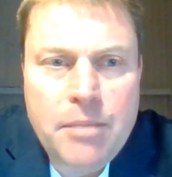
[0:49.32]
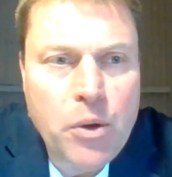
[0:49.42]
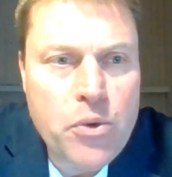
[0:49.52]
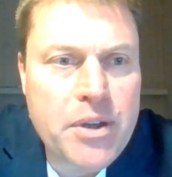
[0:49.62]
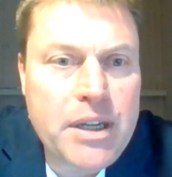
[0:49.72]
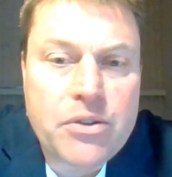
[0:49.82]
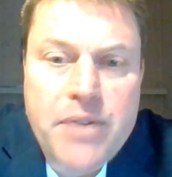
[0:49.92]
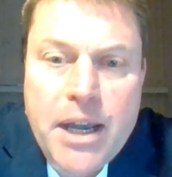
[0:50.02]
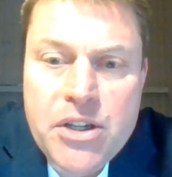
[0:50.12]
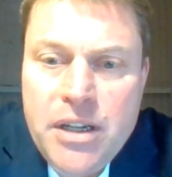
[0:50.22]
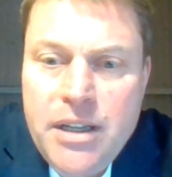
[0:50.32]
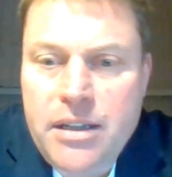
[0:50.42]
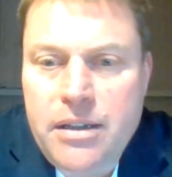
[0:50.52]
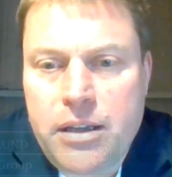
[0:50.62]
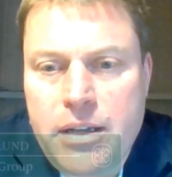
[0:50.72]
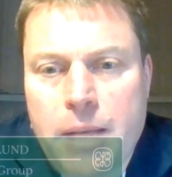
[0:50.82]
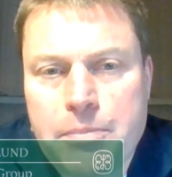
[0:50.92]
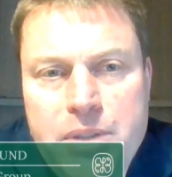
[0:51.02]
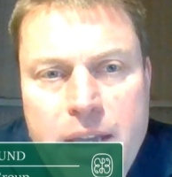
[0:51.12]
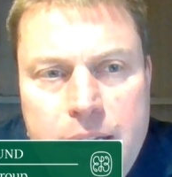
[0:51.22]
both an introduction and an
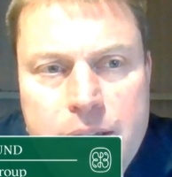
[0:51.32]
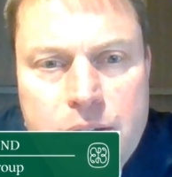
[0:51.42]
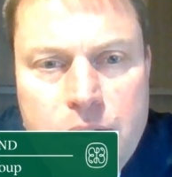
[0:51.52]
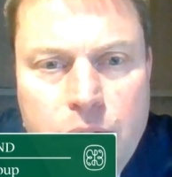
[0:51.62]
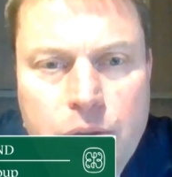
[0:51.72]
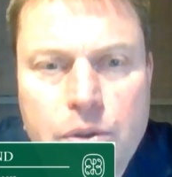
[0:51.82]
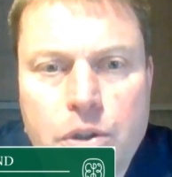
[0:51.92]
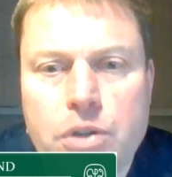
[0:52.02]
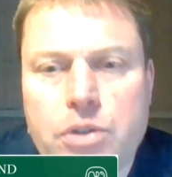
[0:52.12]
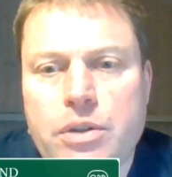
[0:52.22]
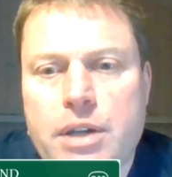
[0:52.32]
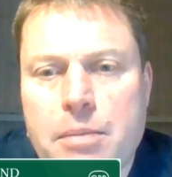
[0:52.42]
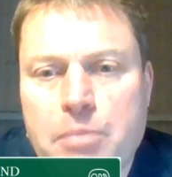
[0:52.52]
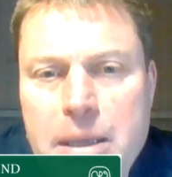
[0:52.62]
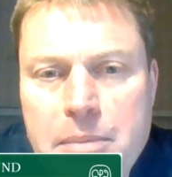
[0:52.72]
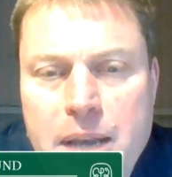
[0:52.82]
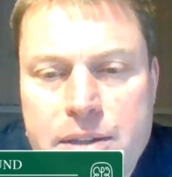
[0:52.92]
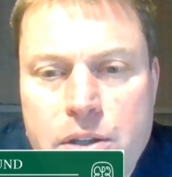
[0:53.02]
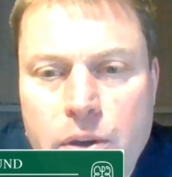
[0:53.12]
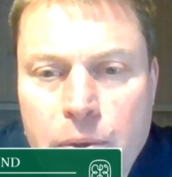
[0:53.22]
update to the company
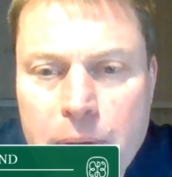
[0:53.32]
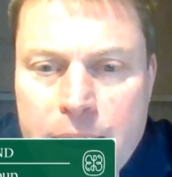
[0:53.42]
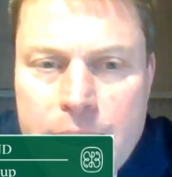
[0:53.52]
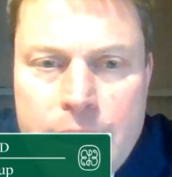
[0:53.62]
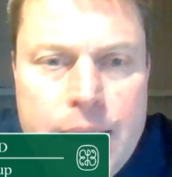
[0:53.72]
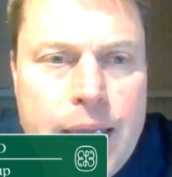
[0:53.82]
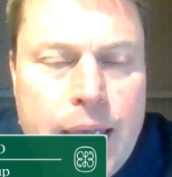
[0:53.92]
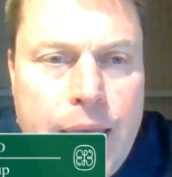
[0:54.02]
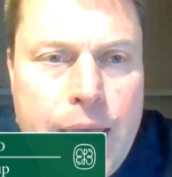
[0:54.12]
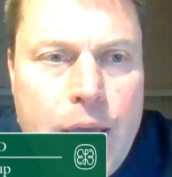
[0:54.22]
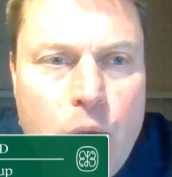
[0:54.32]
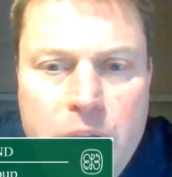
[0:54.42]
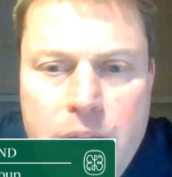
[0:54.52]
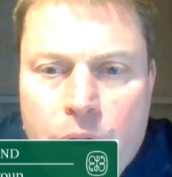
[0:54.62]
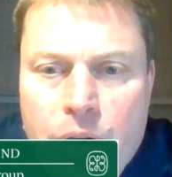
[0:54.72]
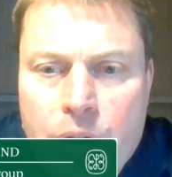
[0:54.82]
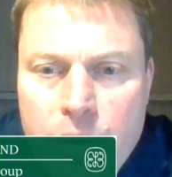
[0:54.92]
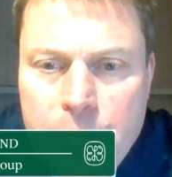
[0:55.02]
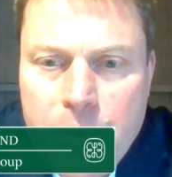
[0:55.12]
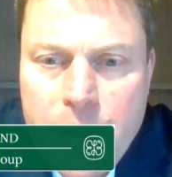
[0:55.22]
Minesto. We
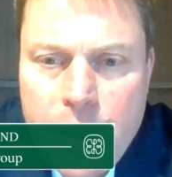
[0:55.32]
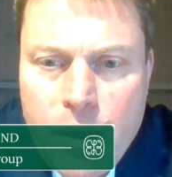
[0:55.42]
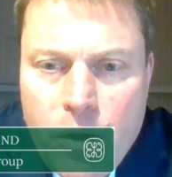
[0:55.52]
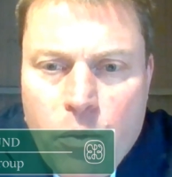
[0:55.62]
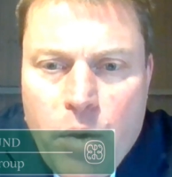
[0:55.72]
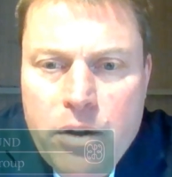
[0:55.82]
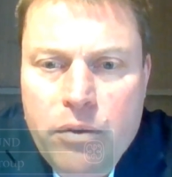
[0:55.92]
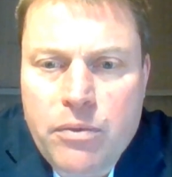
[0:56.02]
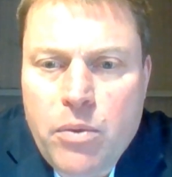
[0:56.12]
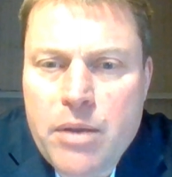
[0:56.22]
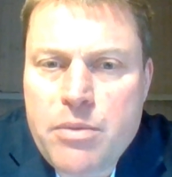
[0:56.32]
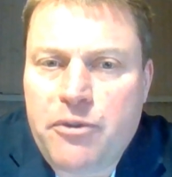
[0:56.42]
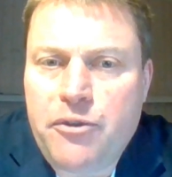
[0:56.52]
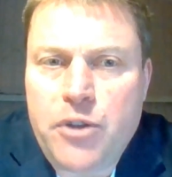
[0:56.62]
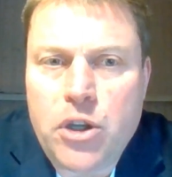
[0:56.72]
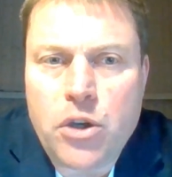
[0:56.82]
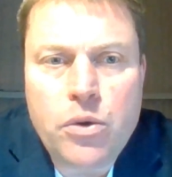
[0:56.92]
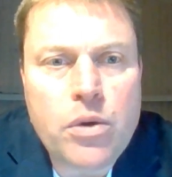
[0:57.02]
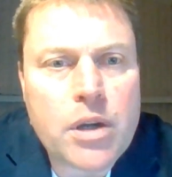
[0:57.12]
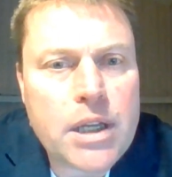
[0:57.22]
are one of the
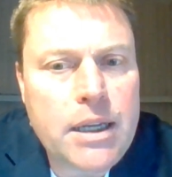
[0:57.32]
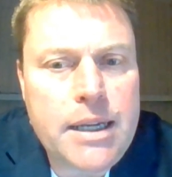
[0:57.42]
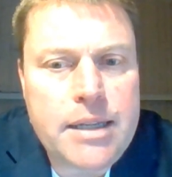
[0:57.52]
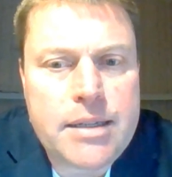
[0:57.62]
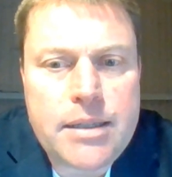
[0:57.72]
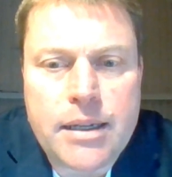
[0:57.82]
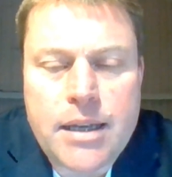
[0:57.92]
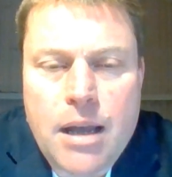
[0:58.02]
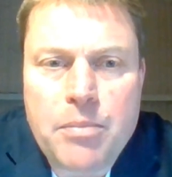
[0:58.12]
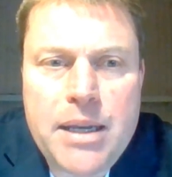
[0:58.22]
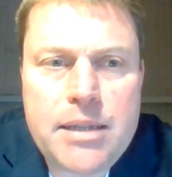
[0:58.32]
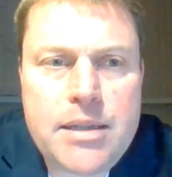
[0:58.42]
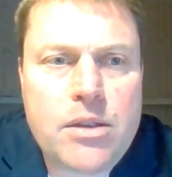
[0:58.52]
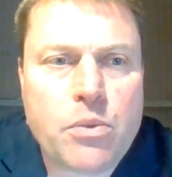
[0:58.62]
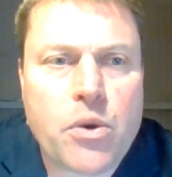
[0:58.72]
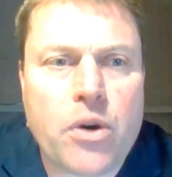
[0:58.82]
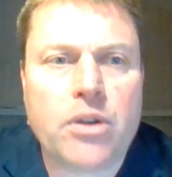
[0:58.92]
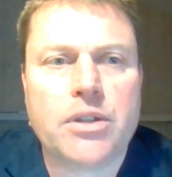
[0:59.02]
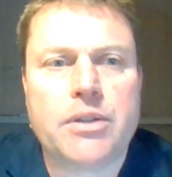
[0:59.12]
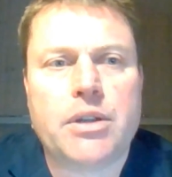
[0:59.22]
few listed companies in the
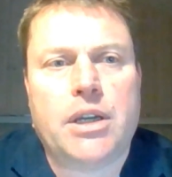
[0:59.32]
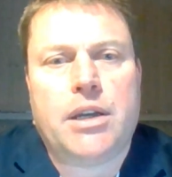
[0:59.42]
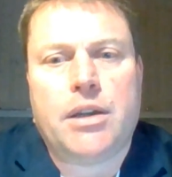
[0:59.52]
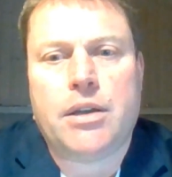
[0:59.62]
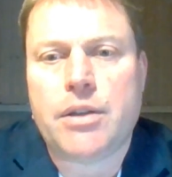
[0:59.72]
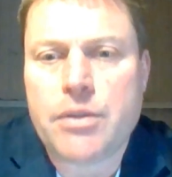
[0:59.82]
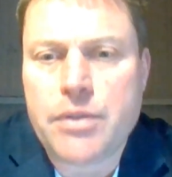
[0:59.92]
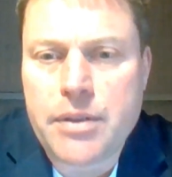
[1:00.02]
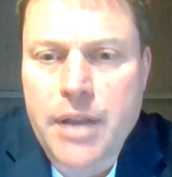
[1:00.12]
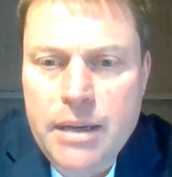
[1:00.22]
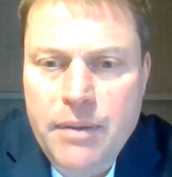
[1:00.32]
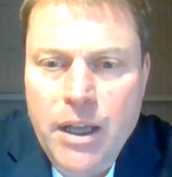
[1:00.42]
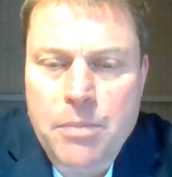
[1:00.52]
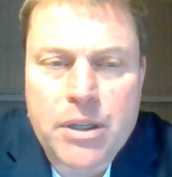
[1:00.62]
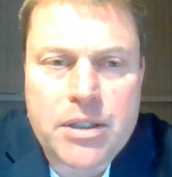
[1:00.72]
world that develop a